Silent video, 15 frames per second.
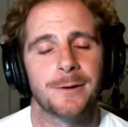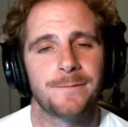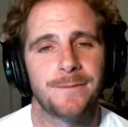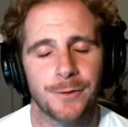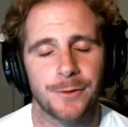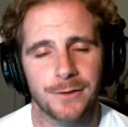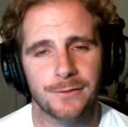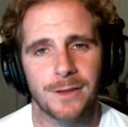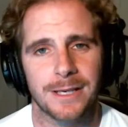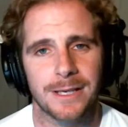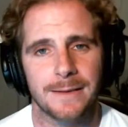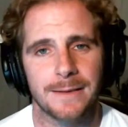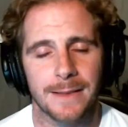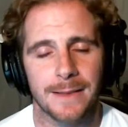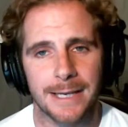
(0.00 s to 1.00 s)
fill this thing
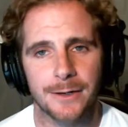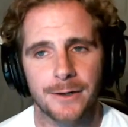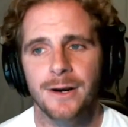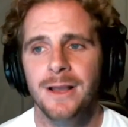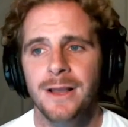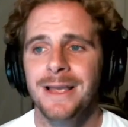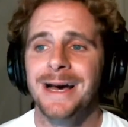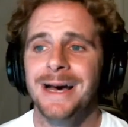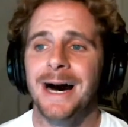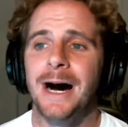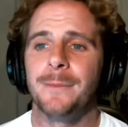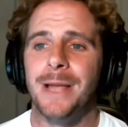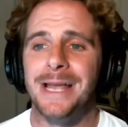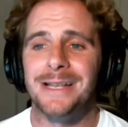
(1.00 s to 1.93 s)
in later um,